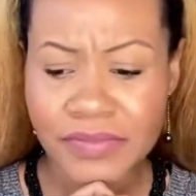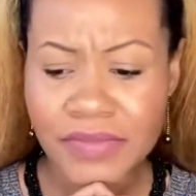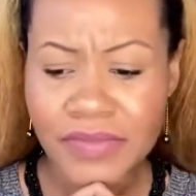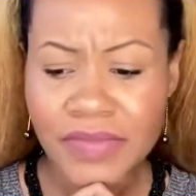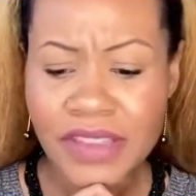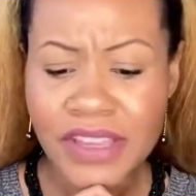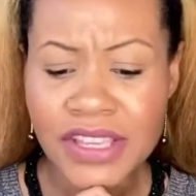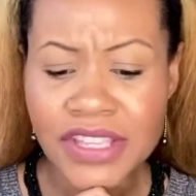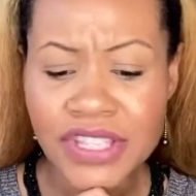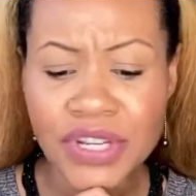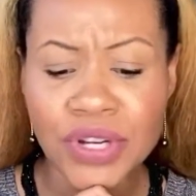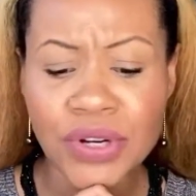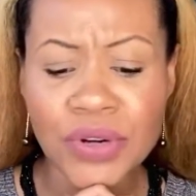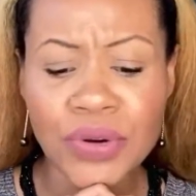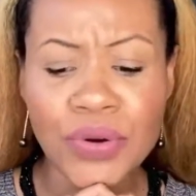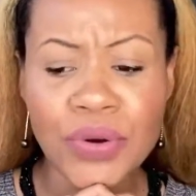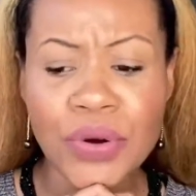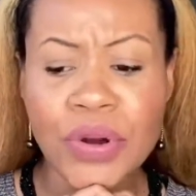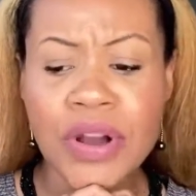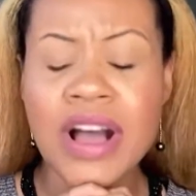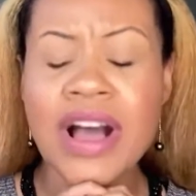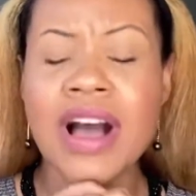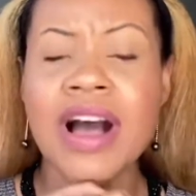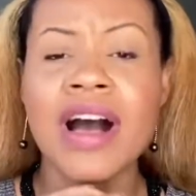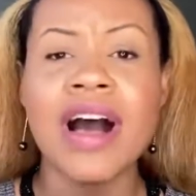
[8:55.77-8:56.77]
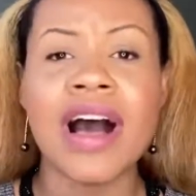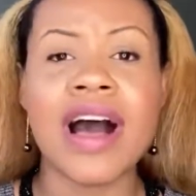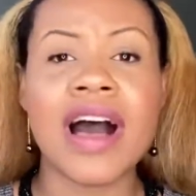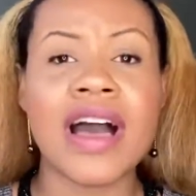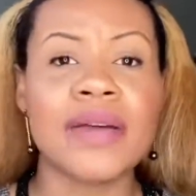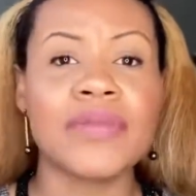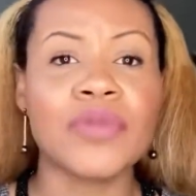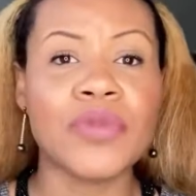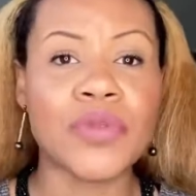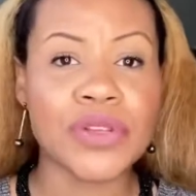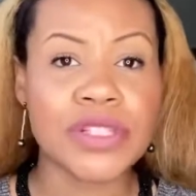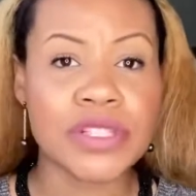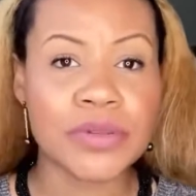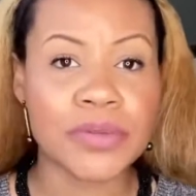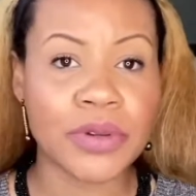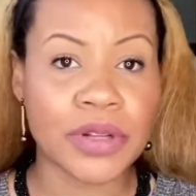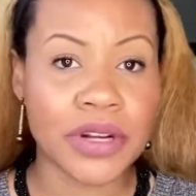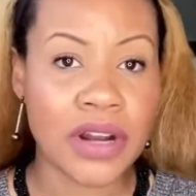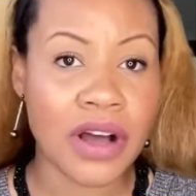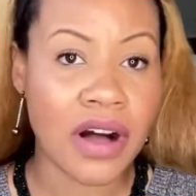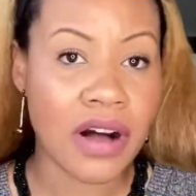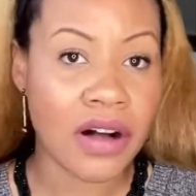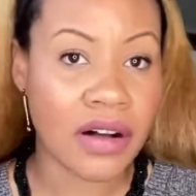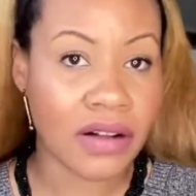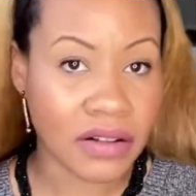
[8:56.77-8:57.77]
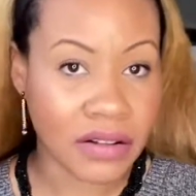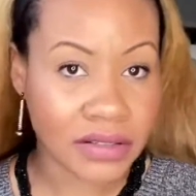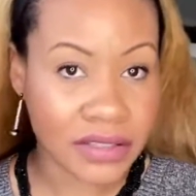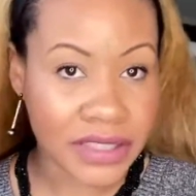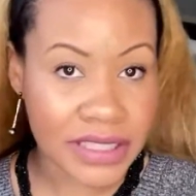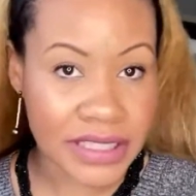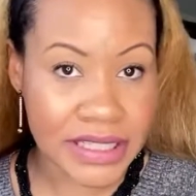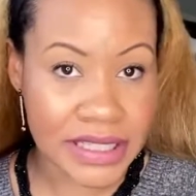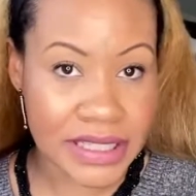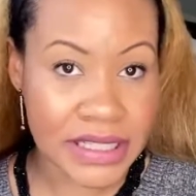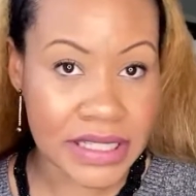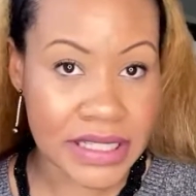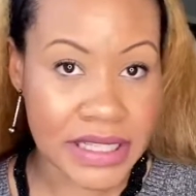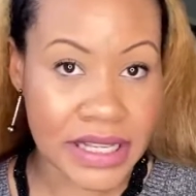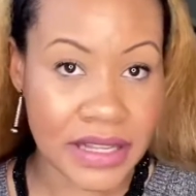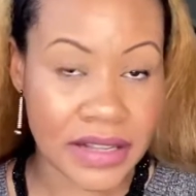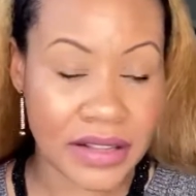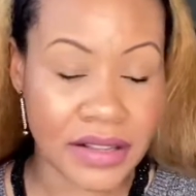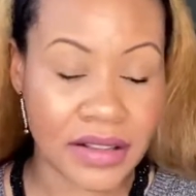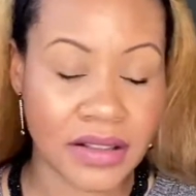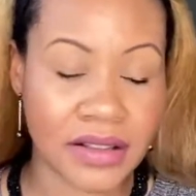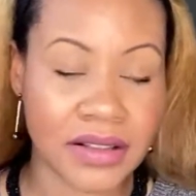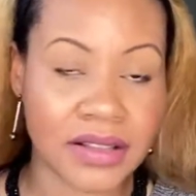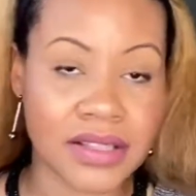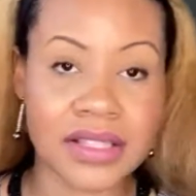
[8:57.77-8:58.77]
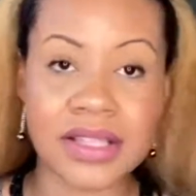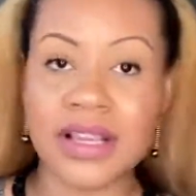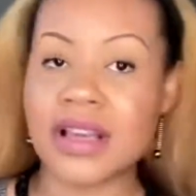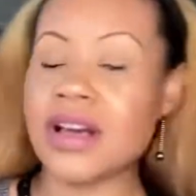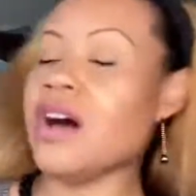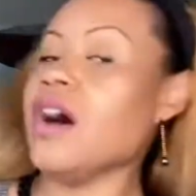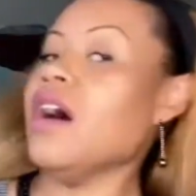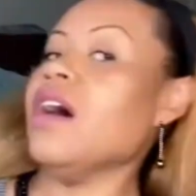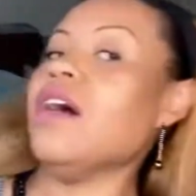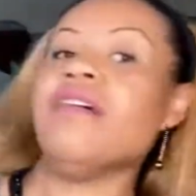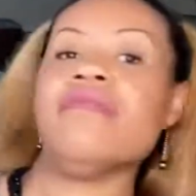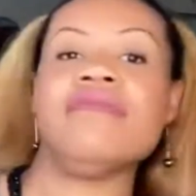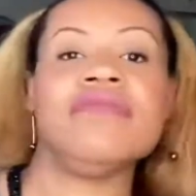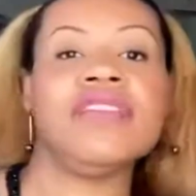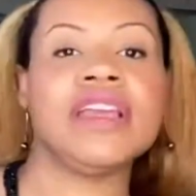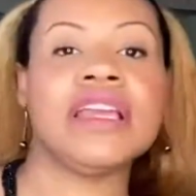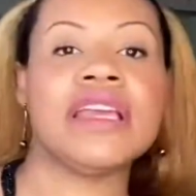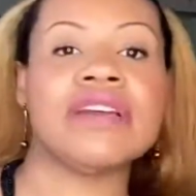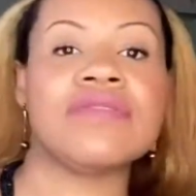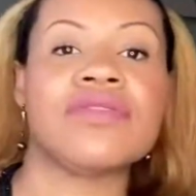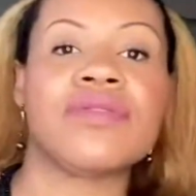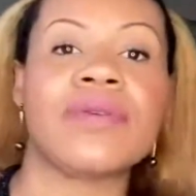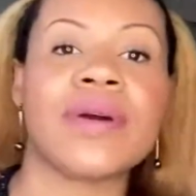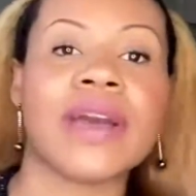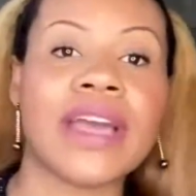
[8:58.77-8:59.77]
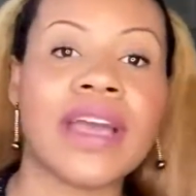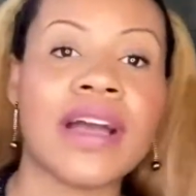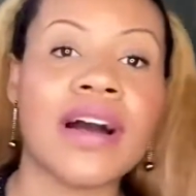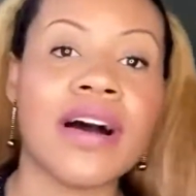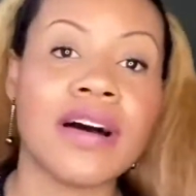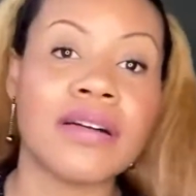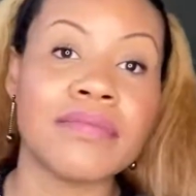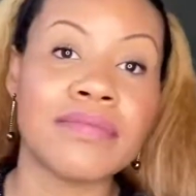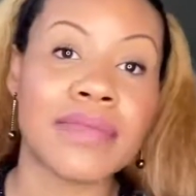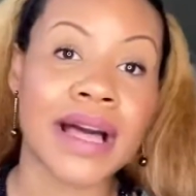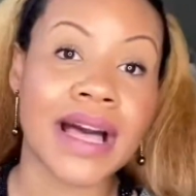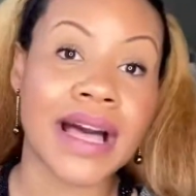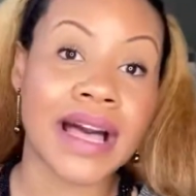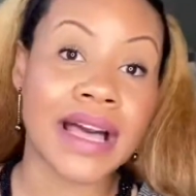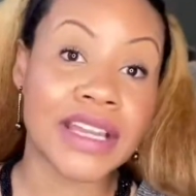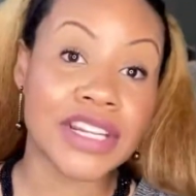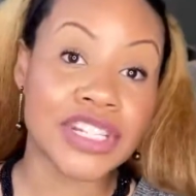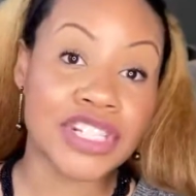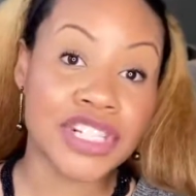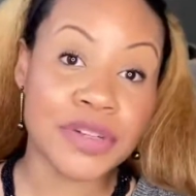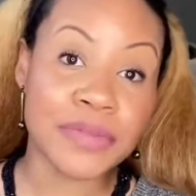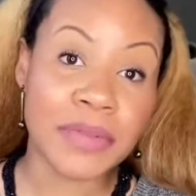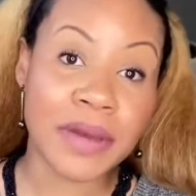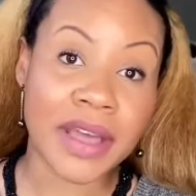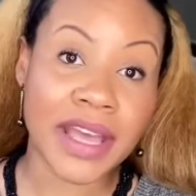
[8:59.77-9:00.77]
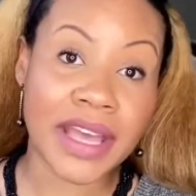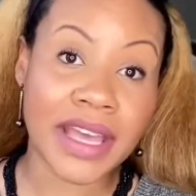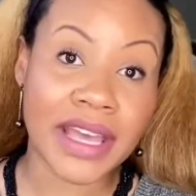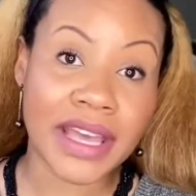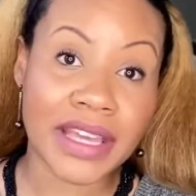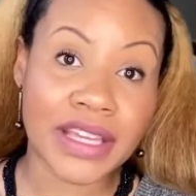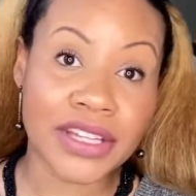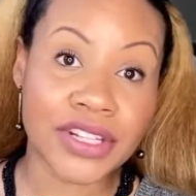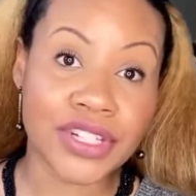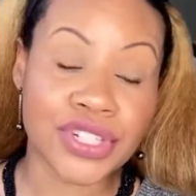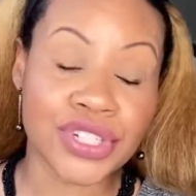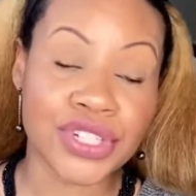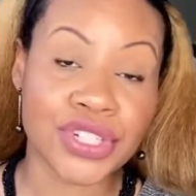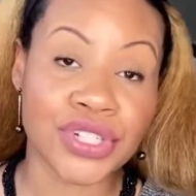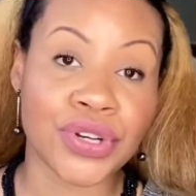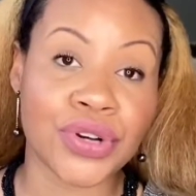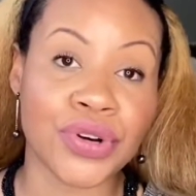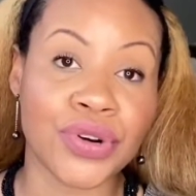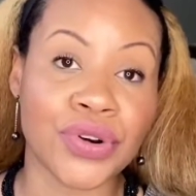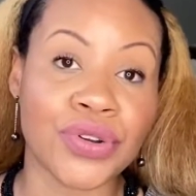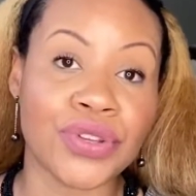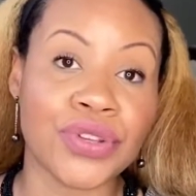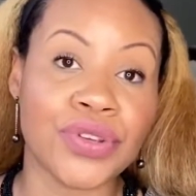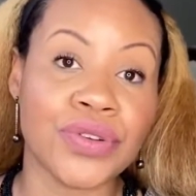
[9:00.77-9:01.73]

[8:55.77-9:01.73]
So I'm going to put all the details of the giveaway on my IG page, so you